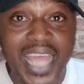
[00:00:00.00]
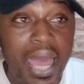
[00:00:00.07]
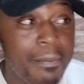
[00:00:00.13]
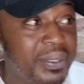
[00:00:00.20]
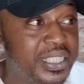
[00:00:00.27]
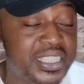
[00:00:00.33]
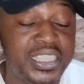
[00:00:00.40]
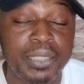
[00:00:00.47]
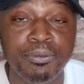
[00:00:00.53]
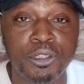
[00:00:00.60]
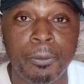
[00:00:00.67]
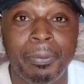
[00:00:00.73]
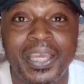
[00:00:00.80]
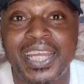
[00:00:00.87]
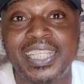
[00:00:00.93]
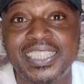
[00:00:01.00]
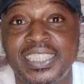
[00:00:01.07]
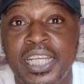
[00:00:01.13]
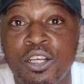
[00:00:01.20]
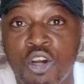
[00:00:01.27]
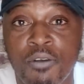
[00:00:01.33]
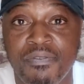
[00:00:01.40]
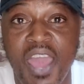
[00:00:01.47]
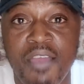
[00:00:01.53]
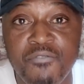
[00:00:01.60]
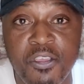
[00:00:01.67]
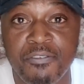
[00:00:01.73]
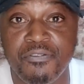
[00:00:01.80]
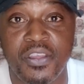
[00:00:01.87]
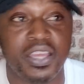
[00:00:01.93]
Dami seems to be at the center of
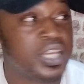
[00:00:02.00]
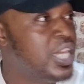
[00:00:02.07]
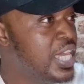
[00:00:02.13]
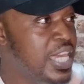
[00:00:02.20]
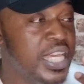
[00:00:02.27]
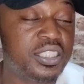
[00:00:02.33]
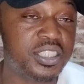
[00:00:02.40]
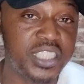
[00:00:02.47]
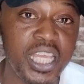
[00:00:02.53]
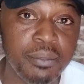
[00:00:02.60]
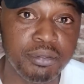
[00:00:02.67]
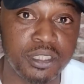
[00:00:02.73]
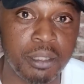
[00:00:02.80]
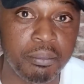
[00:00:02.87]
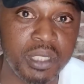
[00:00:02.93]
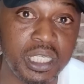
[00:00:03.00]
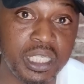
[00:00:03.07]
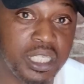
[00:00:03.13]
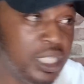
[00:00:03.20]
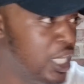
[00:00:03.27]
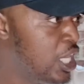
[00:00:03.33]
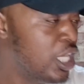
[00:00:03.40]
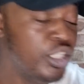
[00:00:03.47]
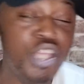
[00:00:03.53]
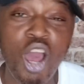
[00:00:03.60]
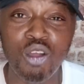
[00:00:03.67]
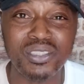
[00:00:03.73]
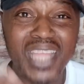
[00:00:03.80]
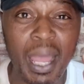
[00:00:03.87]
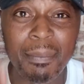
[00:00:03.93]
everything. It seems to me, yo,
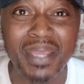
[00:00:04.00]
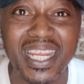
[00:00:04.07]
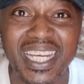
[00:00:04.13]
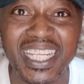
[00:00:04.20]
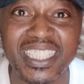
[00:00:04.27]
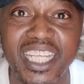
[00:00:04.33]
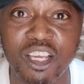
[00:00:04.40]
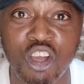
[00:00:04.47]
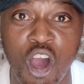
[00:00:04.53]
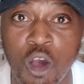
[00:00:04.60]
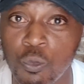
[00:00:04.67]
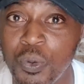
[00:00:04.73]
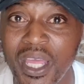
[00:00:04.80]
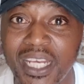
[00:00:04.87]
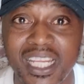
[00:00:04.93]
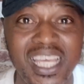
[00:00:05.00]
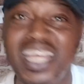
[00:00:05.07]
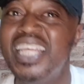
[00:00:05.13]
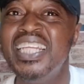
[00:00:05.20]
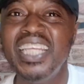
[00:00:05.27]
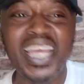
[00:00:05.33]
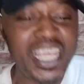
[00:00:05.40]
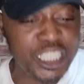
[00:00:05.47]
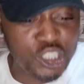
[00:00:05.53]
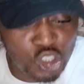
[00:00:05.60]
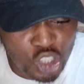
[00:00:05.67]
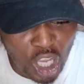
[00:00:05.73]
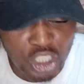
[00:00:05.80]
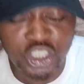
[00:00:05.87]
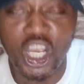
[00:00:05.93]
Dami and Indiyah gotta win. He's
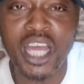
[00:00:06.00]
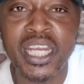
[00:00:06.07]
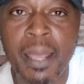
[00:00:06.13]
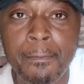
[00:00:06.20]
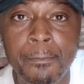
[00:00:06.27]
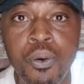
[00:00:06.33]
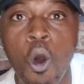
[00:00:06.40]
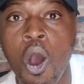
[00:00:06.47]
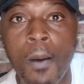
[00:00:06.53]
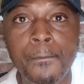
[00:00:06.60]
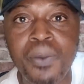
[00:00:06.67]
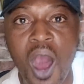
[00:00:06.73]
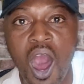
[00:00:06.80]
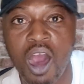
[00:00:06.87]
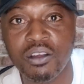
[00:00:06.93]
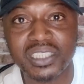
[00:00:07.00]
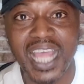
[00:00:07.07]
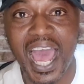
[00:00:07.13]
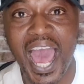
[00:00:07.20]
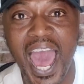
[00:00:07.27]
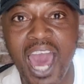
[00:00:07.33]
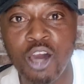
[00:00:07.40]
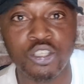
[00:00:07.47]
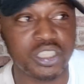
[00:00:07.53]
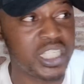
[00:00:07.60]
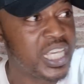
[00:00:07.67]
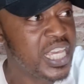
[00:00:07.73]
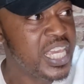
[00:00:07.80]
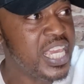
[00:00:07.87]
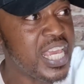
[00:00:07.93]
such an important part of that house.